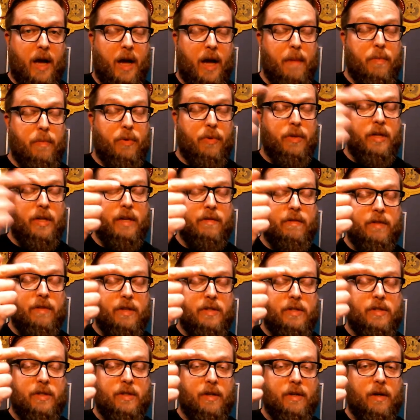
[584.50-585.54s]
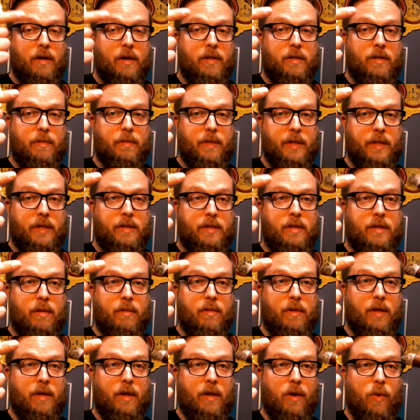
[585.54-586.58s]
believe this cigar to be some,
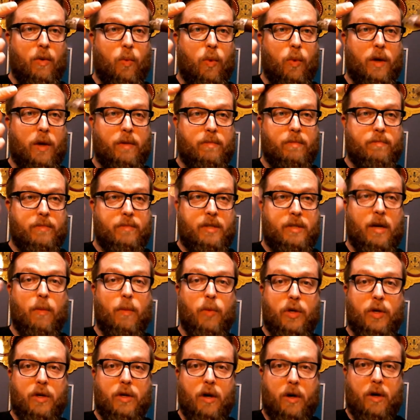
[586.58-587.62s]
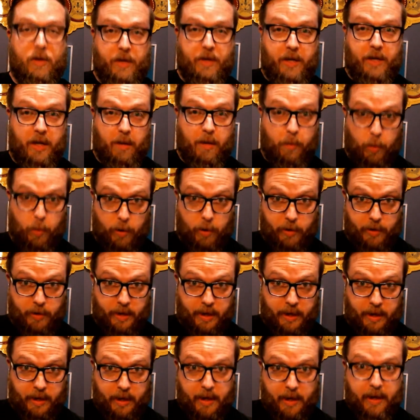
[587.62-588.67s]
you know, what some would call nub
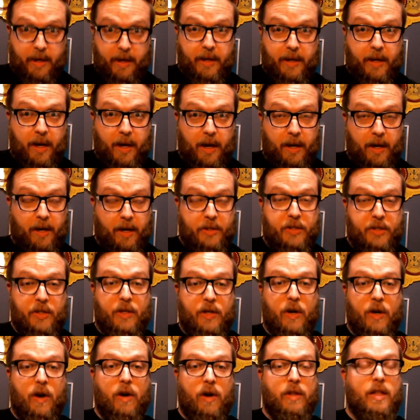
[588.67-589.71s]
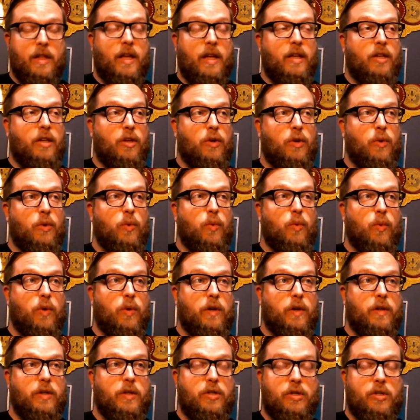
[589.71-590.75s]
worthy, uh, a cigar that you
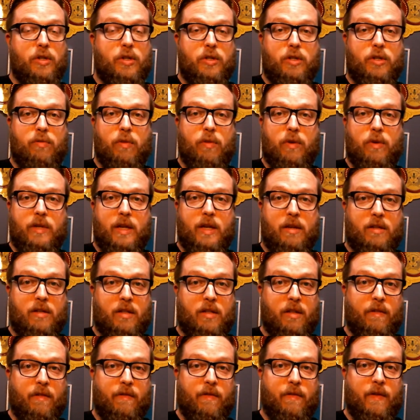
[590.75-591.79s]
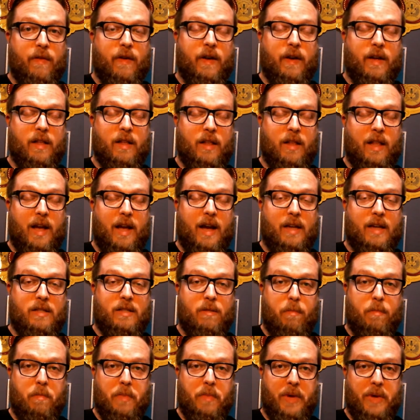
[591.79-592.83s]
really should smoke down to the very
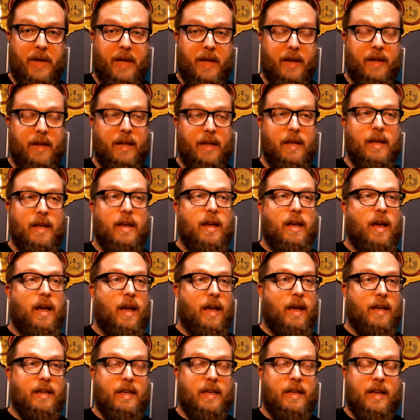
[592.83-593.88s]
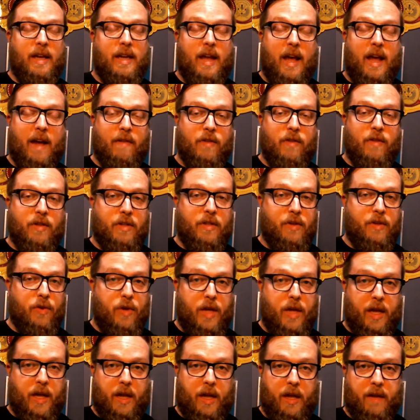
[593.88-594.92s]
last bit and get everything you
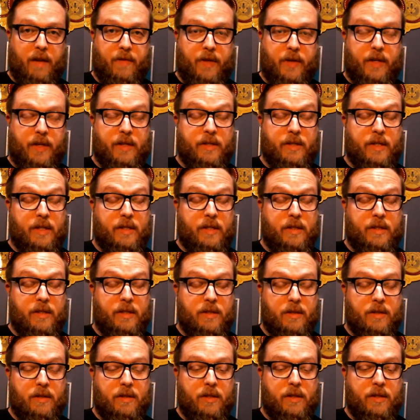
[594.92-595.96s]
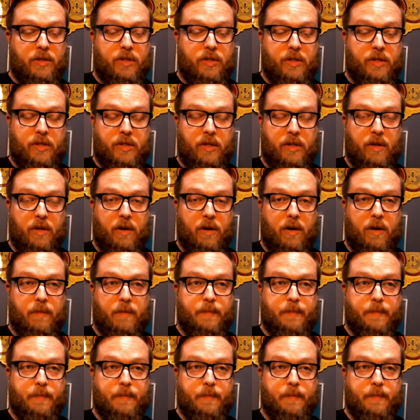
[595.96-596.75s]
can out of it, because it is a delicious cigar.